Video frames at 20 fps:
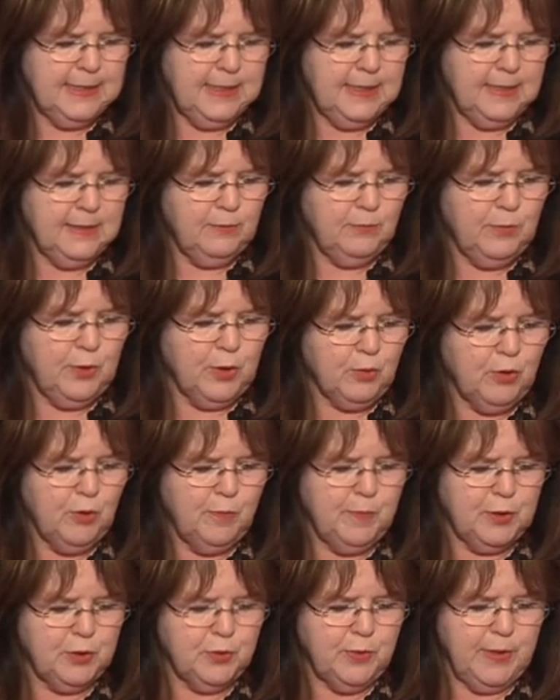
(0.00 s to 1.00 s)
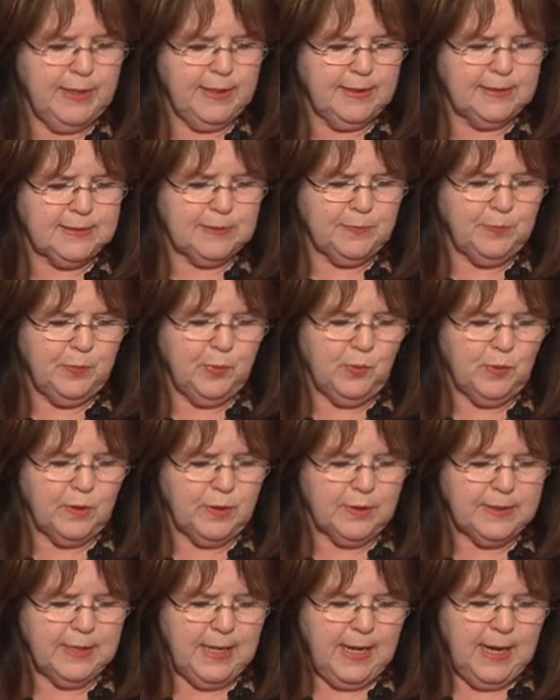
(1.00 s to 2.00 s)
in recruitment, training, and
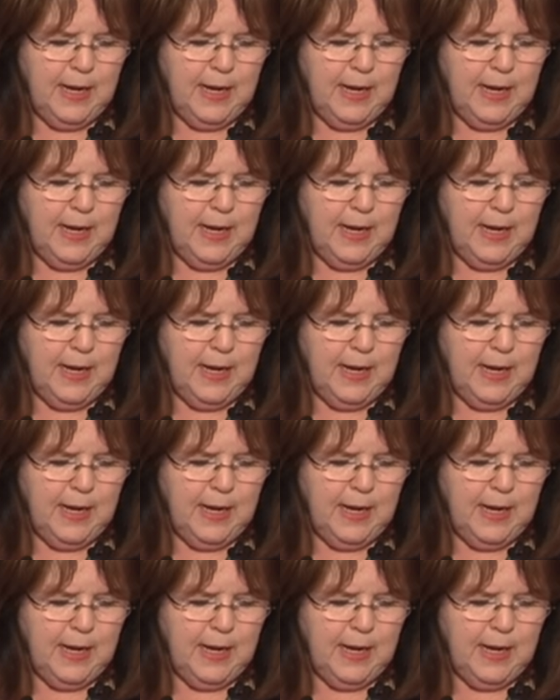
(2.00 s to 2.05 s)
support,